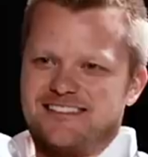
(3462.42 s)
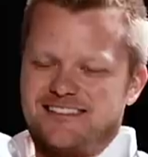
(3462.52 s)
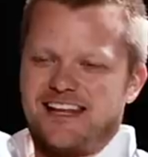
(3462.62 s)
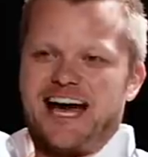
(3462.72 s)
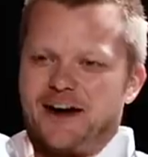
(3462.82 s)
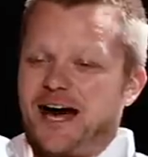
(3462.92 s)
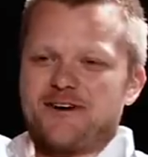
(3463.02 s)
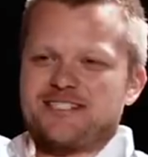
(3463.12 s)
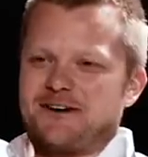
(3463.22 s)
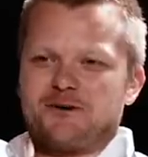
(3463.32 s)
You yeah, how,
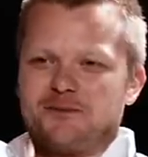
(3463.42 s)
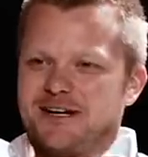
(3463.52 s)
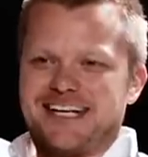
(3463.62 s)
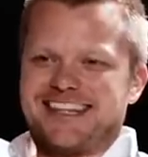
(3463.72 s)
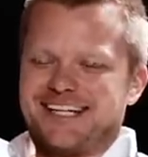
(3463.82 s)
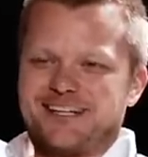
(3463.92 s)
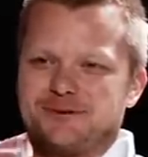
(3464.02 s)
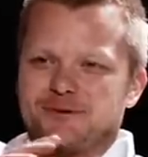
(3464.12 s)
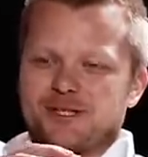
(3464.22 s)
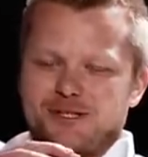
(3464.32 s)
how's that whole money thing going
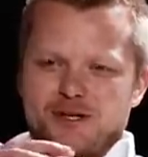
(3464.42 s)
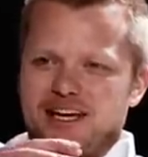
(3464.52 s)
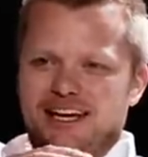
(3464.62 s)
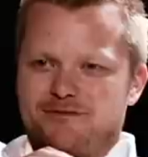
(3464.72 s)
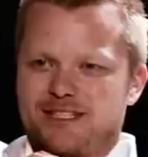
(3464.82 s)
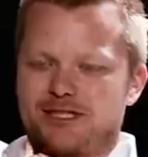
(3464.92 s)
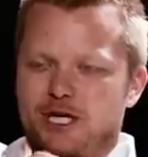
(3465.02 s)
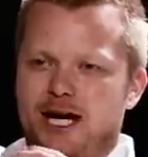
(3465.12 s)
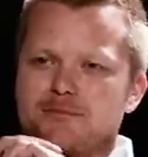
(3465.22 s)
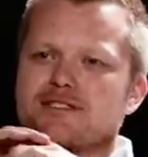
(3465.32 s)
to work? Are they going to have to get
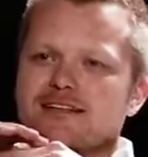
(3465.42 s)
jobs?